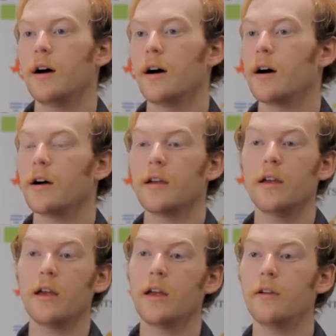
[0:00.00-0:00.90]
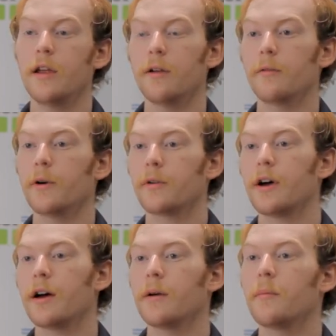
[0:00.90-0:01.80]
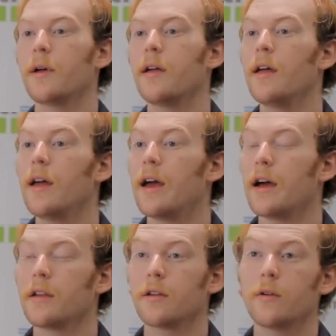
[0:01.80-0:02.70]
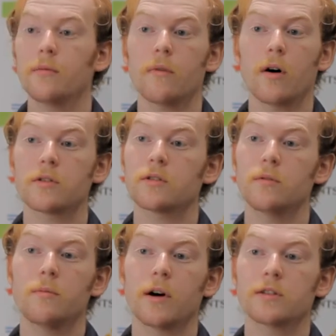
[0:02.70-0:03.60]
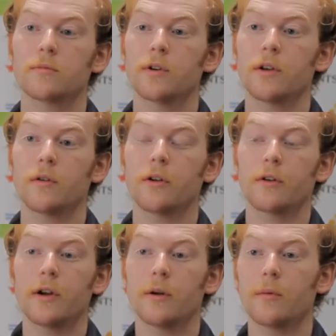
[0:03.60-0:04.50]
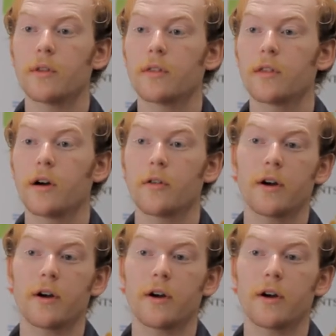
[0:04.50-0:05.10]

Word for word: uh, in, in real time. And, you know, also possibly, you know, integrating with other